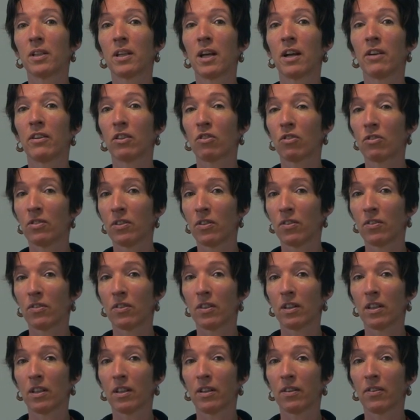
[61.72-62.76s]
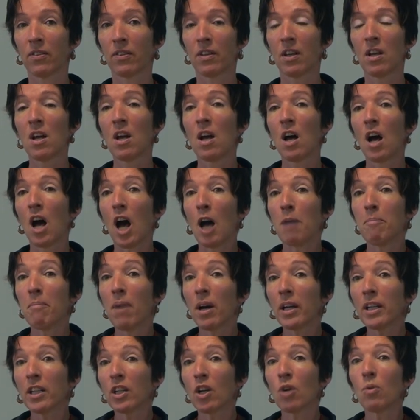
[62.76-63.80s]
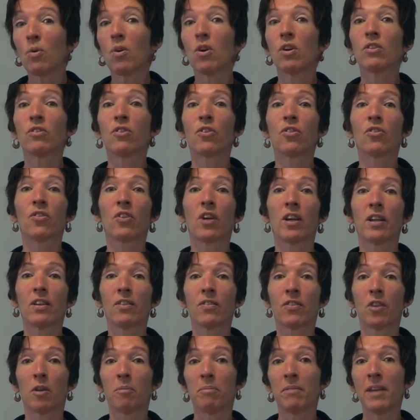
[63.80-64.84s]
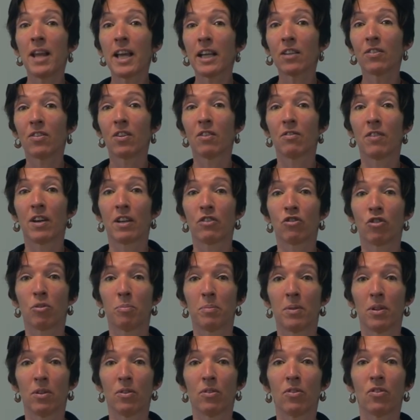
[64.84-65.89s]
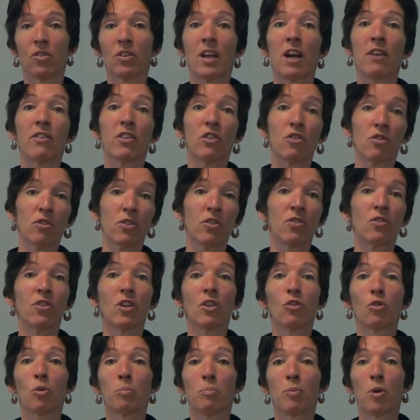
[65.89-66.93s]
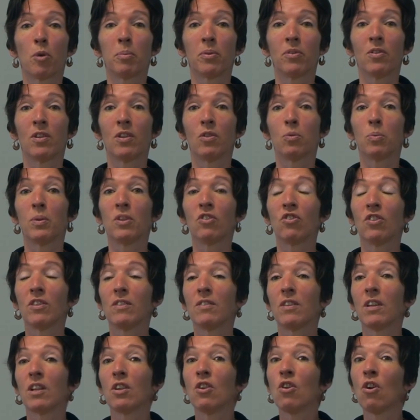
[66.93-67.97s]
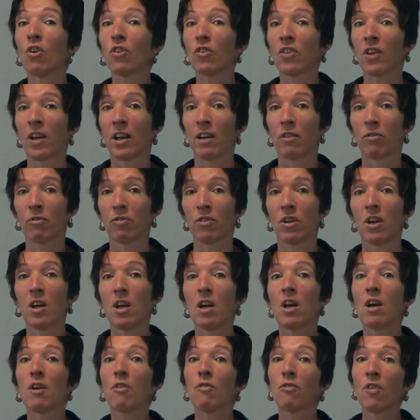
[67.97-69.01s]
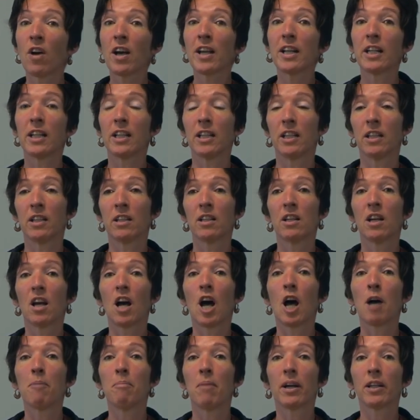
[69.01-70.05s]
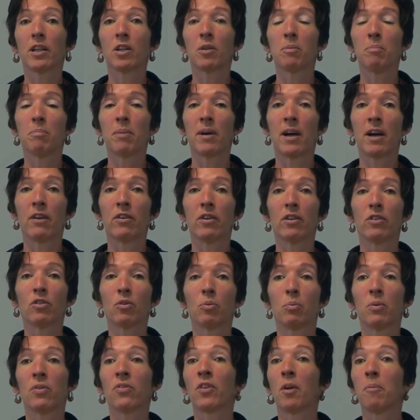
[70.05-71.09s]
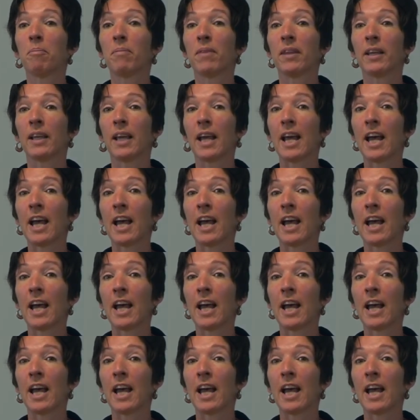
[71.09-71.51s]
characteristics. I might go on to cite some negative attributes, characteristics or properties which it did not have. Finally, I might compare it with something